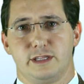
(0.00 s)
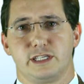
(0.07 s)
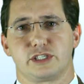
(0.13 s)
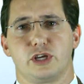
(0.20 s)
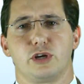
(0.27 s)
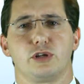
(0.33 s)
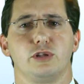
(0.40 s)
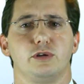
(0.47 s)
This
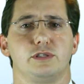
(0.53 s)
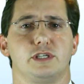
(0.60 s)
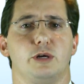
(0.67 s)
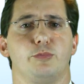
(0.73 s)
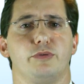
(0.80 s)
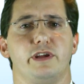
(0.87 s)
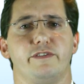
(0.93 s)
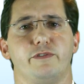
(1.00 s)
concludes
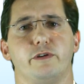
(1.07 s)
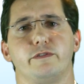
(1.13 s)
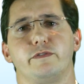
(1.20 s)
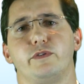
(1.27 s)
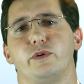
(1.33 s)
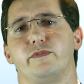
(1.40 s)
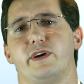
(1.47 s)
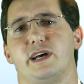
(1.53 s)
our brief
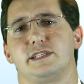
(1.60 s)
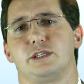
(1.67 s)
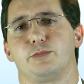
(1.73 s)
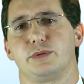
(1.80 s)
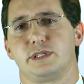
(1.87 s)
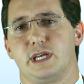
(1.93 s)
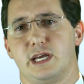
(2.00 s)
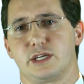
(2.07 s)
overview of asset
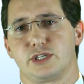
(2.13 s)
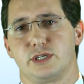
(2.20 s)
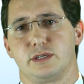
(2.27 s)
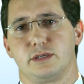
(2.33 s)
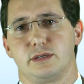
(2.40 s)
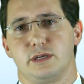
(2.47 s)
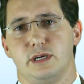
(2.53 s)
protection.